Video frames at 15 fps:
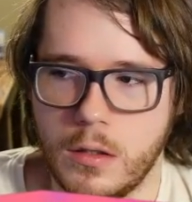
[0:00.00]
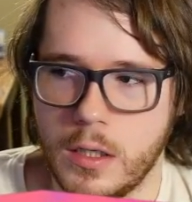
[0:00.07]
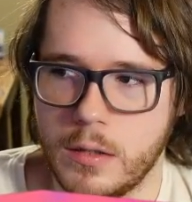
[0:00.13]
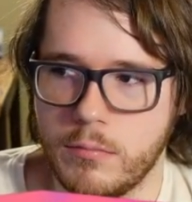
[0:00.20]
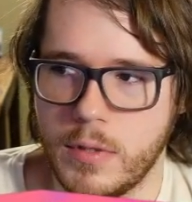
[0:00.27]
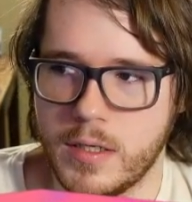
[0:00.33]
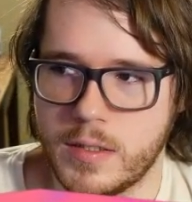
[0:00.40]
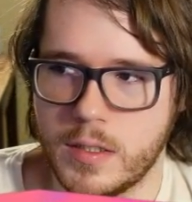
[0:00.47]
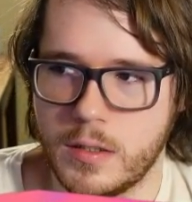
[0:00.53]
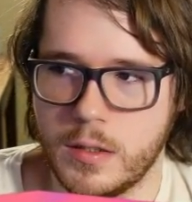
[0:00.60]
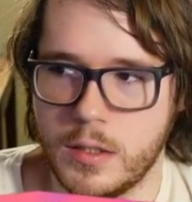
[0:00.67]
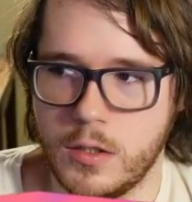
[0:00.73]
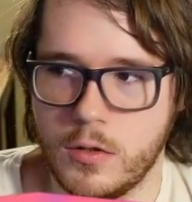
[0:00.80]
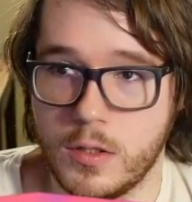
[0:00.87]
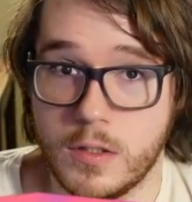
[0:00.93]
and basically
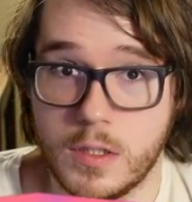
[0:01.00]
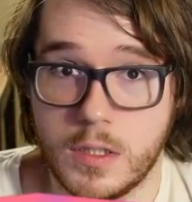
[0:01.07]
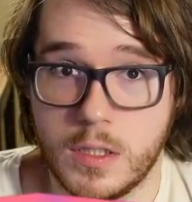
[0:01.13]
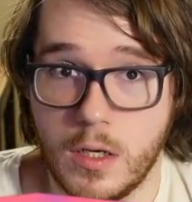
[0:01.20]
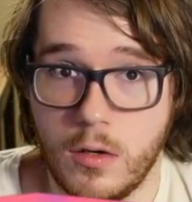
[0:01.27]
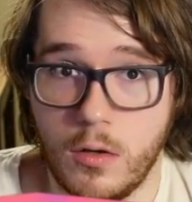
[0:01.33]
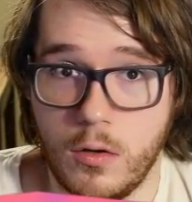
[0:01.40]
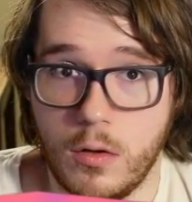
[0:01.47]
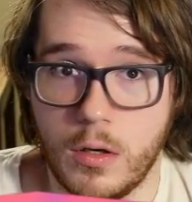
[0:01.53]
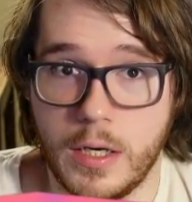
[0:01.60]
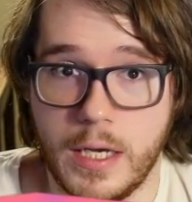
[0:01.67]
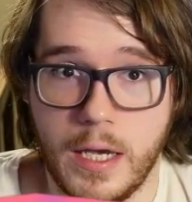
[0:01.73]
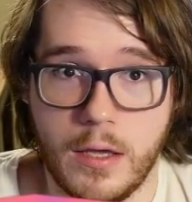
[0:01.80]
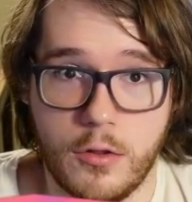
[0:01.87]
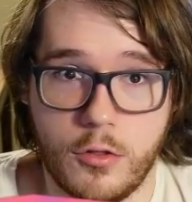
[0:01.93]
you can still
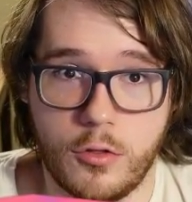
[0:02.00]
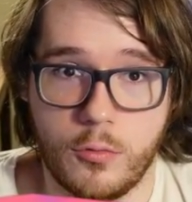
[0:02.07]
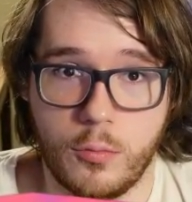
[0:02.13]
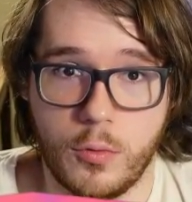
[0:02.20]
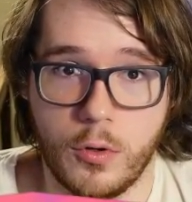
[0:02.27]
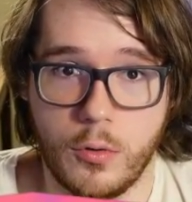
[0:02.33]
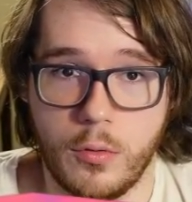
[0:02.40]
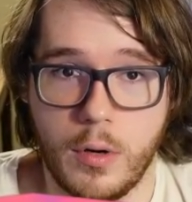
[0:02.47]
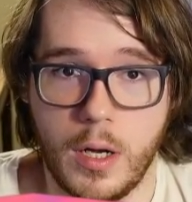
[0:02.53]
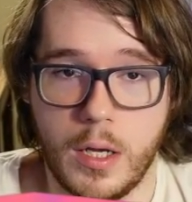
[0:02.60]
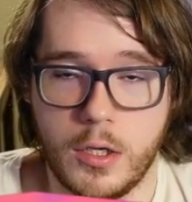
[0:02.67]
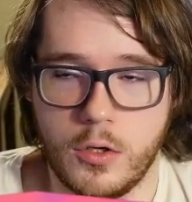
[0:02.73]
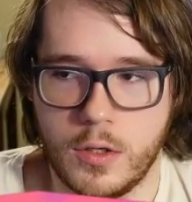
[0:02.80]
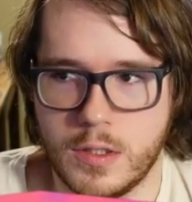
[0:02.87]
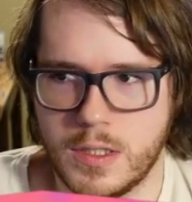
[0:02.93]
get through,
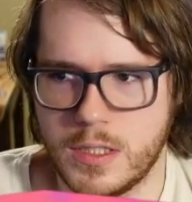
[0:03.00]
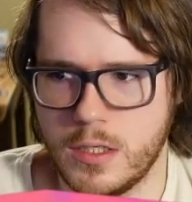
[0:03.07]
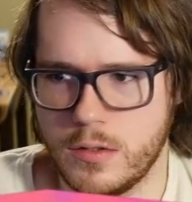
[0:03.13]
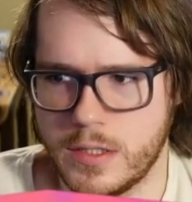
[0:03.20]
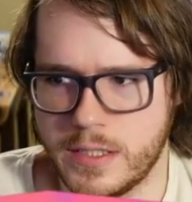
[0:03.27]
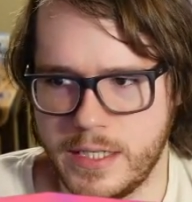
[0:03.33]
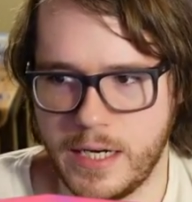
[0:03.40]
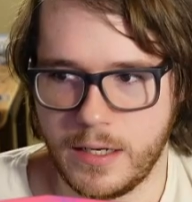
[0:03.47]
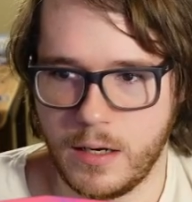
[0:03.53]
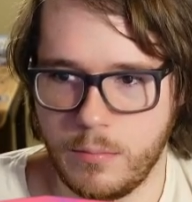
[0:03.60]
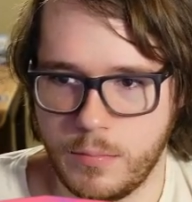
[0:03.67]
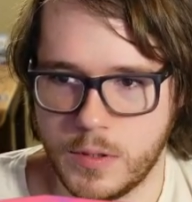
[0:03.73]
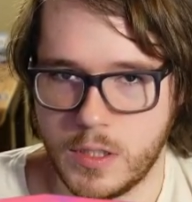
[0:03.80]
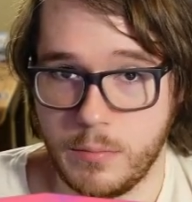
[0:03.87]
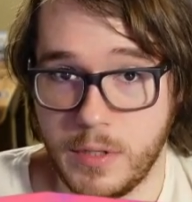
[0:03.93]
you can still set up
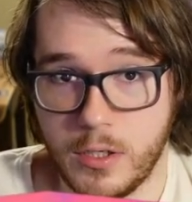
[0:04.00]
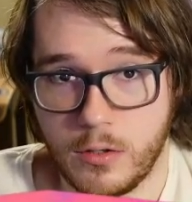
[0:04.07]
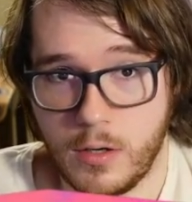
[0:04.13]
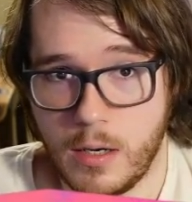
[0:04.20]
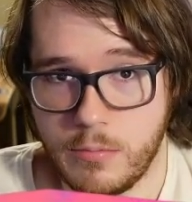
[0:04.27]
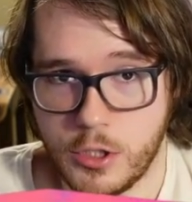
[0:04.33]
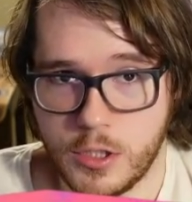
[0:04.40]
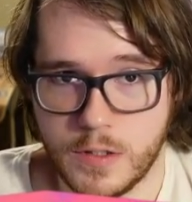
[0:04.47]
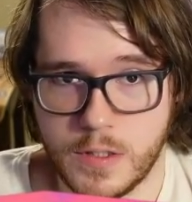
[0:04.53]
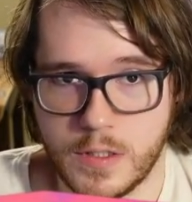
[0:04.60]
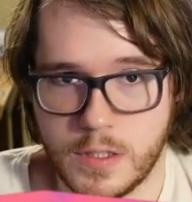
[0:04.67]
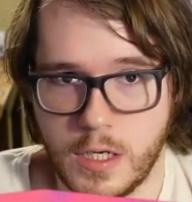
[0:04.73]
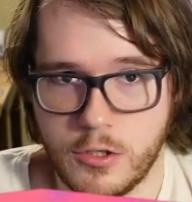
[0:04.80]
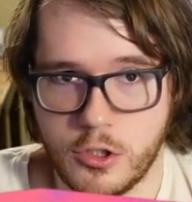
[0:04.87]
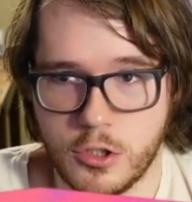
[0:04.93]
some interruptions
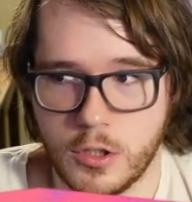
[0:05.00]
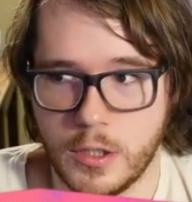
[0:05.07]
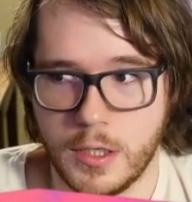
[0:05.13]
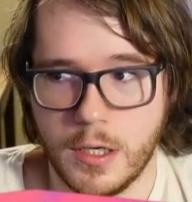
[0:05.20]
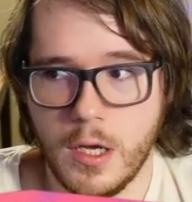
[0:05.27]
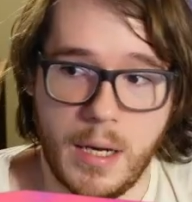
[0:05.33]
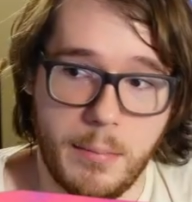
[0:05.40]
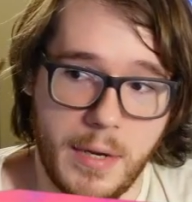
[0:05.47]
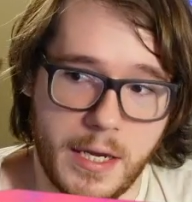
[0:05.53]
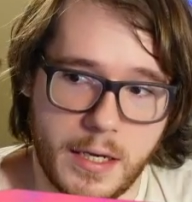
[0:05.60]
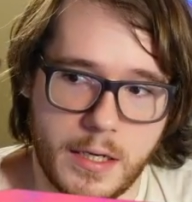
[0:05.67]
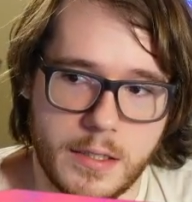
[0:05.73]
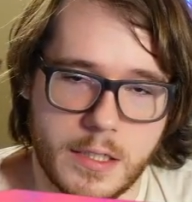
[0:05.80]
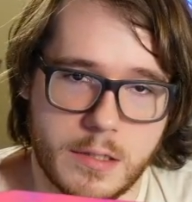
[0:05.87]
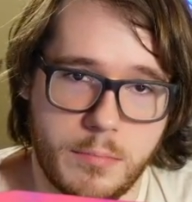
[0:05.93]
essentially by
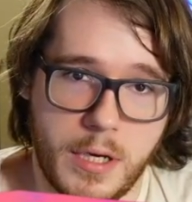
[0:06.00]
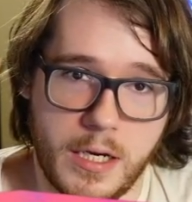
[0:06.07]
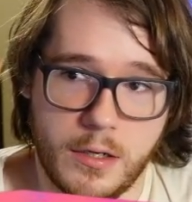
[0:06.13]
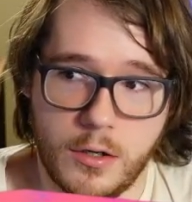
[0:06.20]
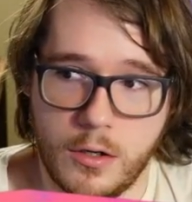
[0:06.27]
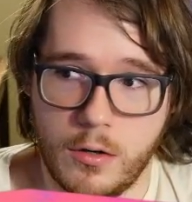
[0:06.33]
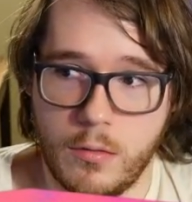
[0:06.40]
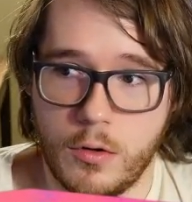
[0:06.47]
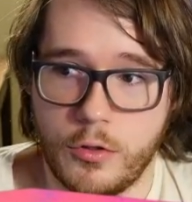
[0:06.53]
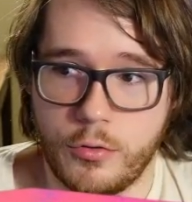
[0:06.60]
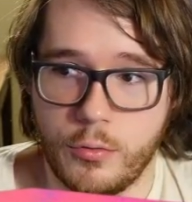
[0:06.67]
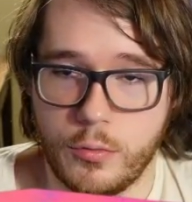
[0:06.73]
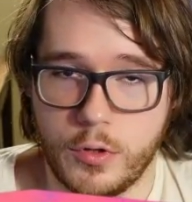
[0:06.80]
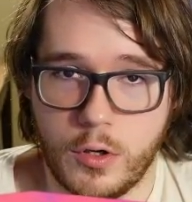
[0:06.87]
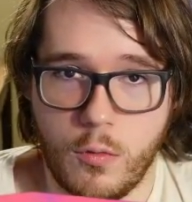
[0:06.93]
making Dispater
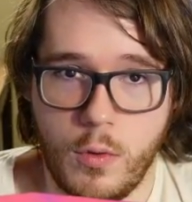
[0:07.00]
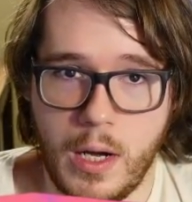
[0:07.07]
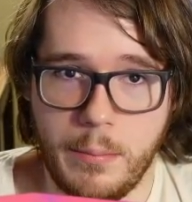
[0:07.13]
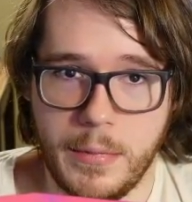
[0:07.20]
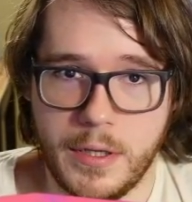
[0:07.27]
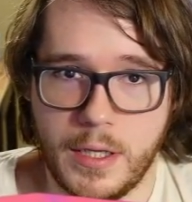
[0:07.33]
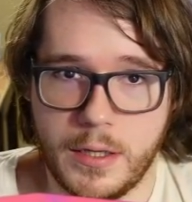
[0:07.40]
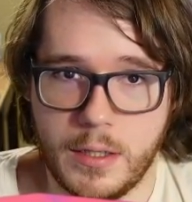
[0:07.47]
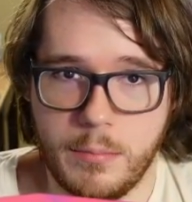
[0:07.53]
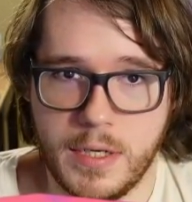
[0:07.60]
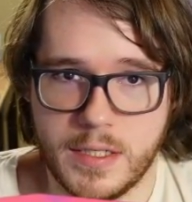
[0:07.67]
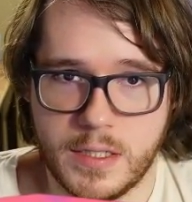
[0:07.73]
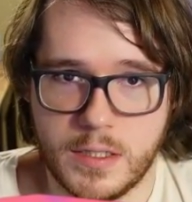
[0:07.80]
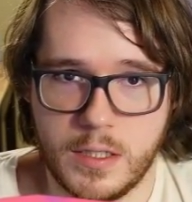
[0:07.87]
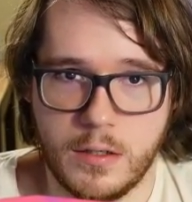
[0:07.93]
through the Quem and then the
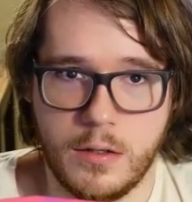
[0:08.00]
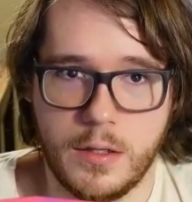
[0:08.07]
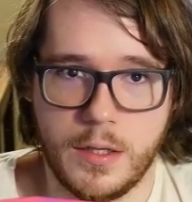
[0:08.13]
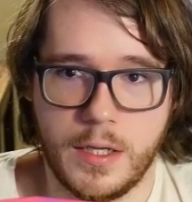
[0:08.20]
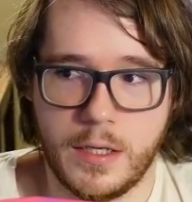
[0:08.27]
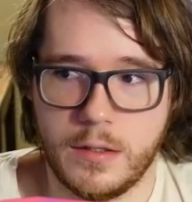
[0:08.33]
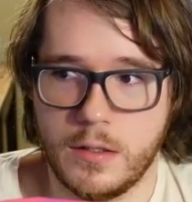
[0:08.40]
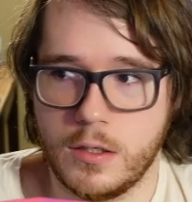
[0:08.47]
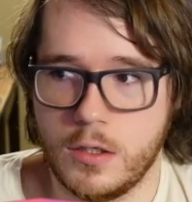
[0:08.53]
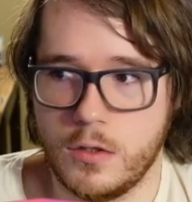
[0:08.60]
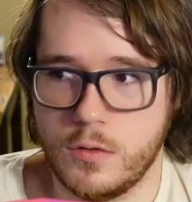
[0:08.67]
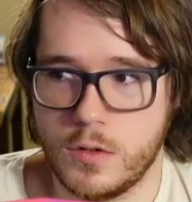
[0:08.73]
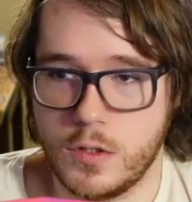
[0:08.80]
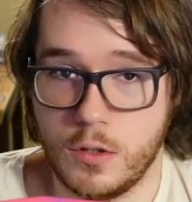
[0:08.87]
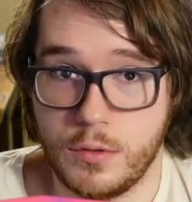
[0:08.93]
Bissteal, and then
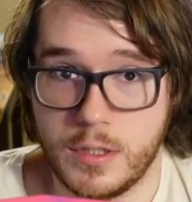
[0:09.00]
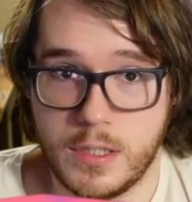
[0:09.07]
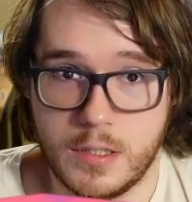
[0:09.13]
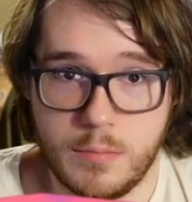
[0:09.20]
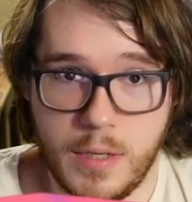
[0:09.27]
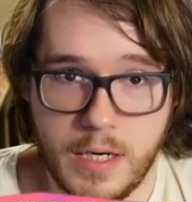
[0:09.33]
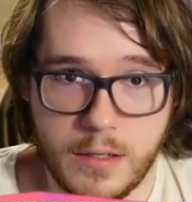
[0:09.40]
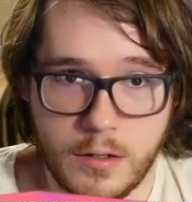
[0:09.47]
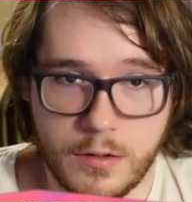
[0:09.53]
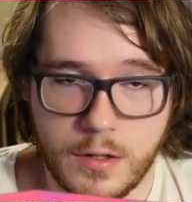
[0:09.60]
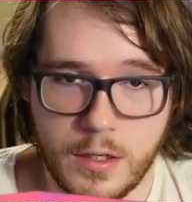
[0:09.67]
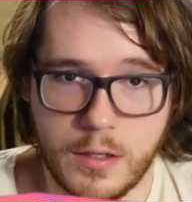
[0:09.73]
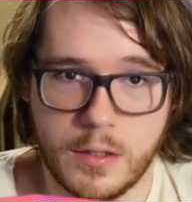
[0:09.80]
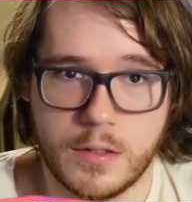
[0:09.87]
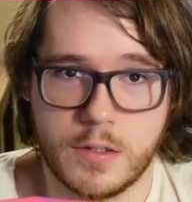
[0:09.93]
you doing Dispater
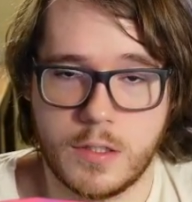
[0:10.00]
things.